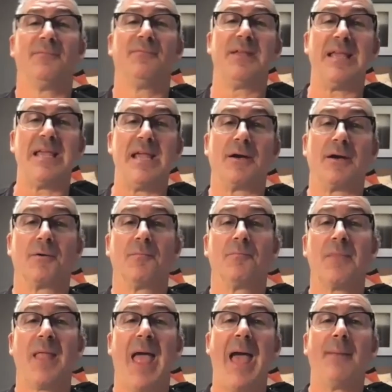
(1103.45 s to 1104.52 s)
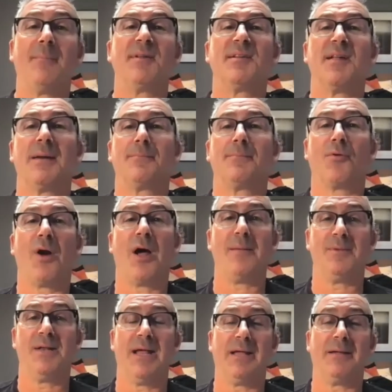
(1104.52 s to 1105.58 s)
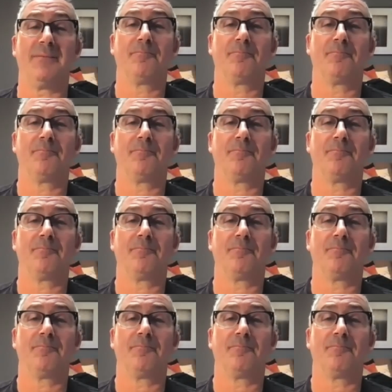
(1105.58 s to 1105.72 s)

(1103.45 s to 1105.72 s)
of the year, Amazon Prime Day.